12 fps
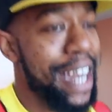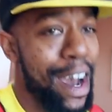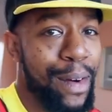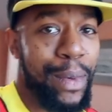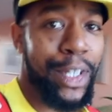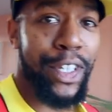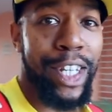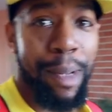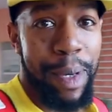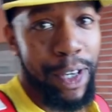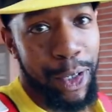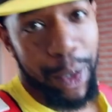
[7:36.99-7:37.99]
Now we're just going
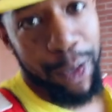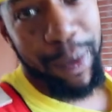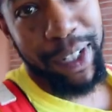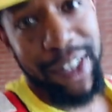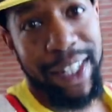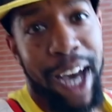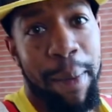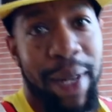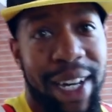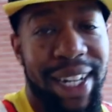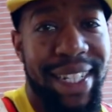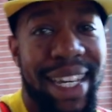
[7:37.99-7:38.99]
to be enjoying the rest of the time
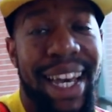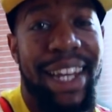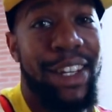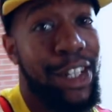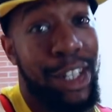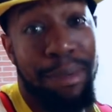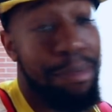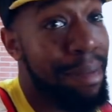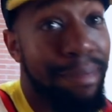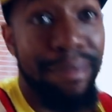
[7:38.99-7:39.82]
in Cartagena, just